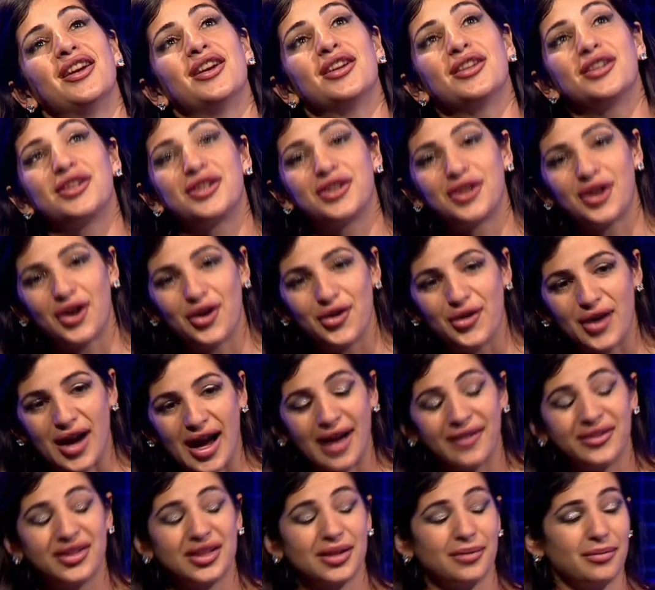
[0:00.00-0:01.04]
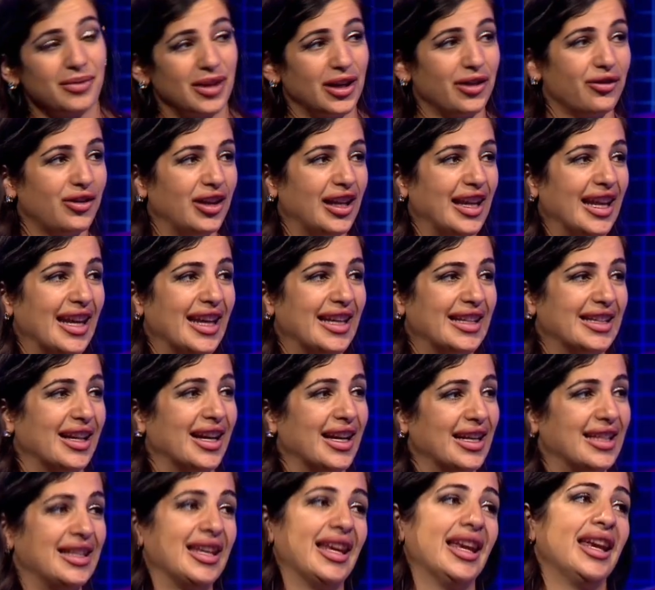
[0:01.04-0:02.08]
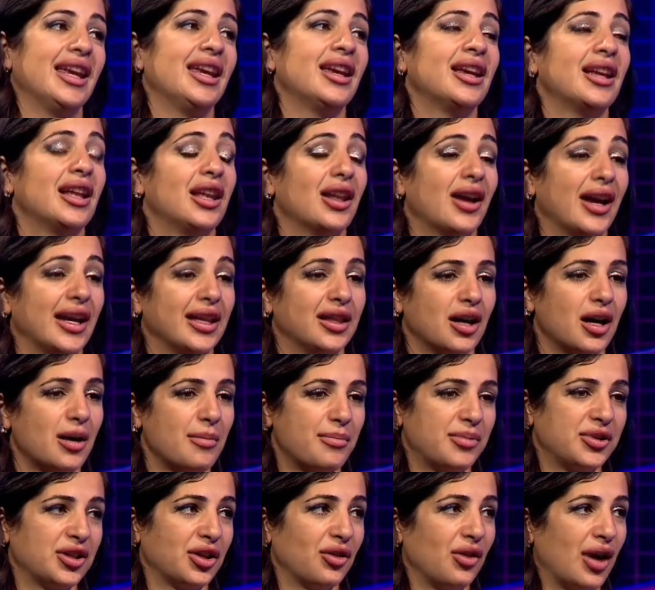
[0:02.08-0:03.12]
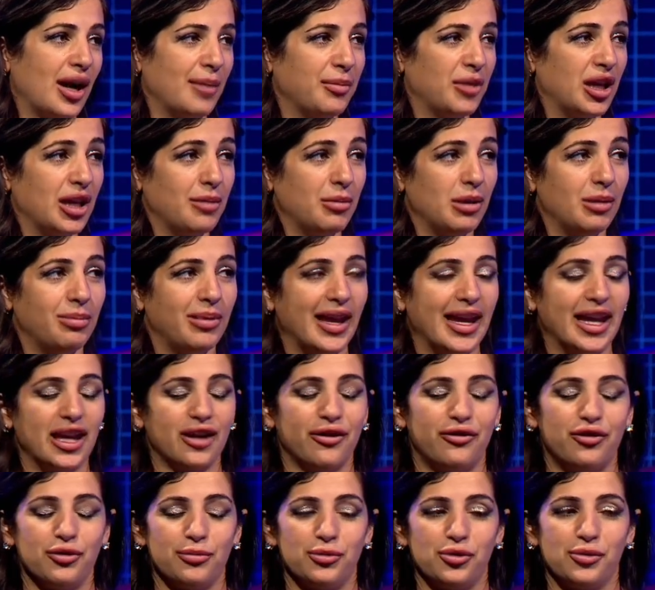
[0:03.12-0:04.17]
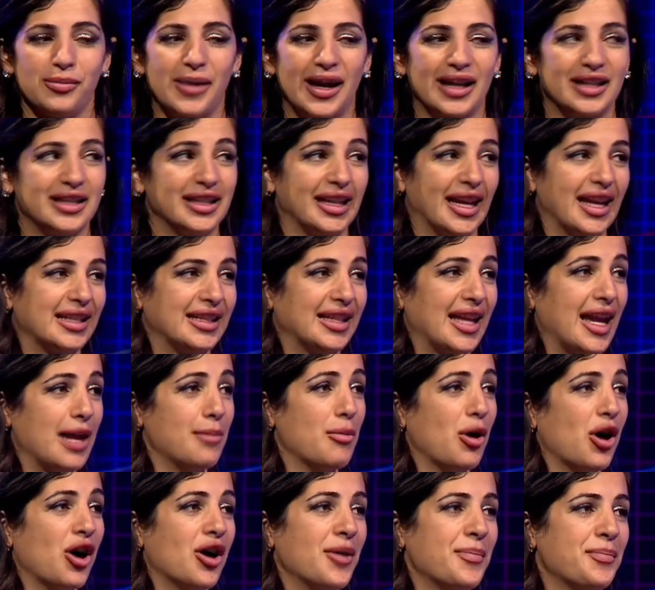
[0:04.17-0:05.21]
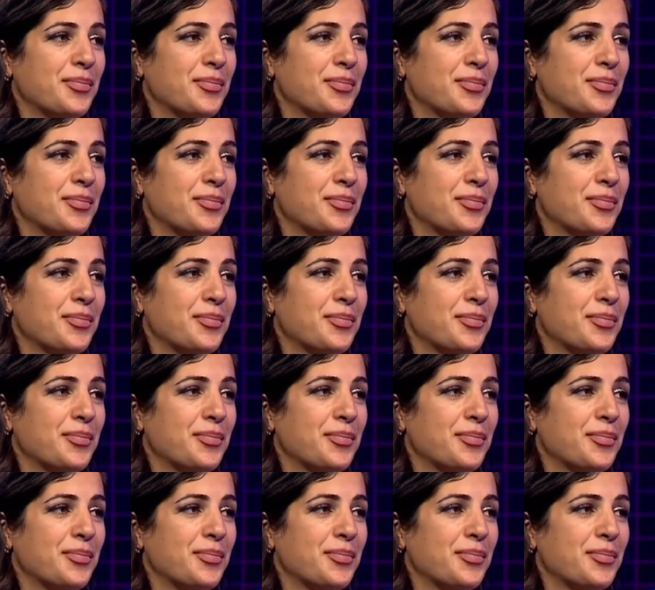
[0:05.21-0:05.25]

So, I have something really exciting lined up. So, I'm going to be playing a football match against Neymar.